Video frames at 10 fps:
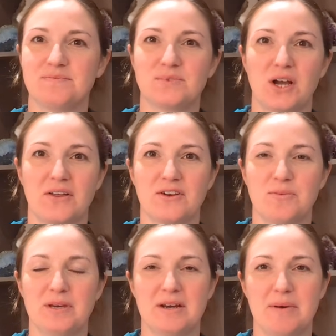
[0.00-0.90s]
talk a little
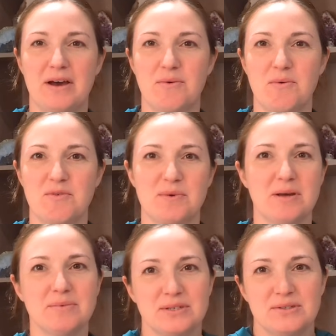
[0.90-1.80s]
bit about what we've been
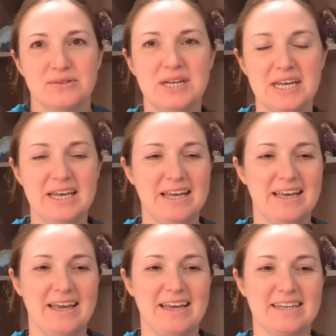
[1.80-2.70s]
up to,
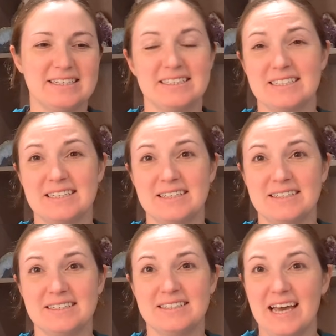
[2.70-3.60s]
and
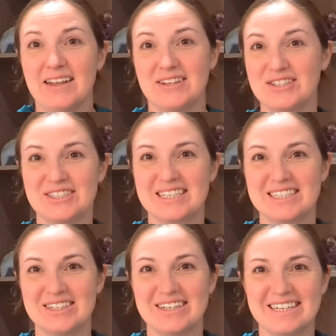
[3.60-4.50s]
yeah, let's just get
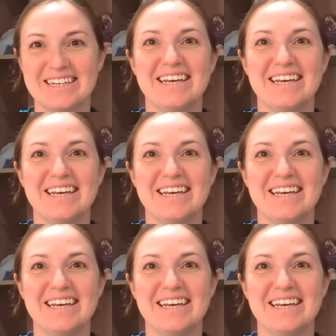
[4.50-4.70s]
started.